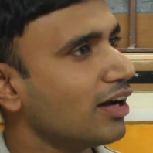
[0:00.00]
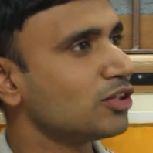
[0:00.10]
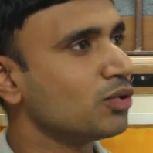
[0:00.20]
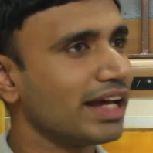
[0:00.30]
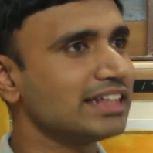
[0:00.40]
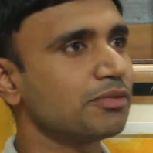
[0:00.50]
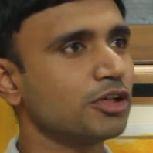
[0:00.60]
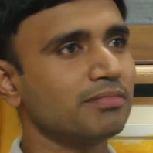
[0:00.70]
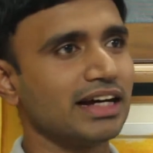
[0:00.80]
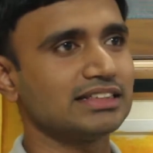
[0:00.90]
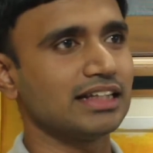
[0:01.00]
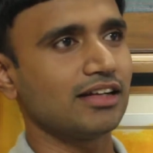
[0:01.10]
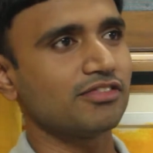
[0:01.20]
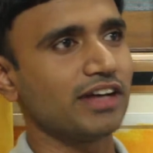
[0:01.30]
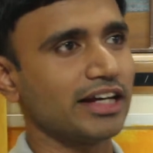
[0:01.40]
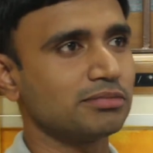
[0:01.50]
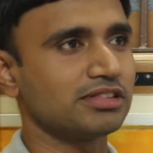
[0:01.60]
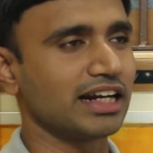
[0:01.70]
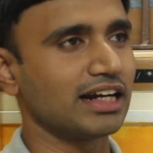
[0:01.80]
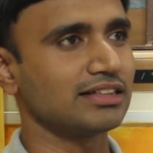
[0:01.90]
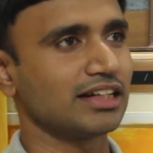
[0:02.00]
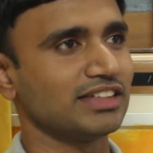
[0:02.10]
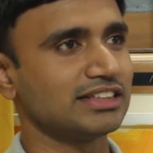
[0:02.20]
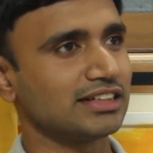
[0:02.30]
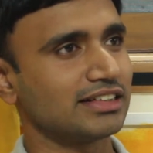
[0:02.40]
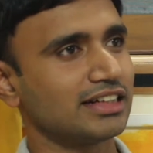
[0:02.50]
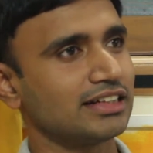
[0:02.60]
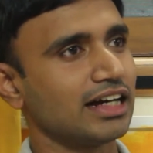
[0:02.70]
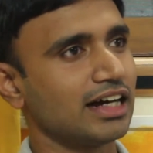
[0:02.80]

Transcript: 2 lines about myself. I am Srinath Ravichandran.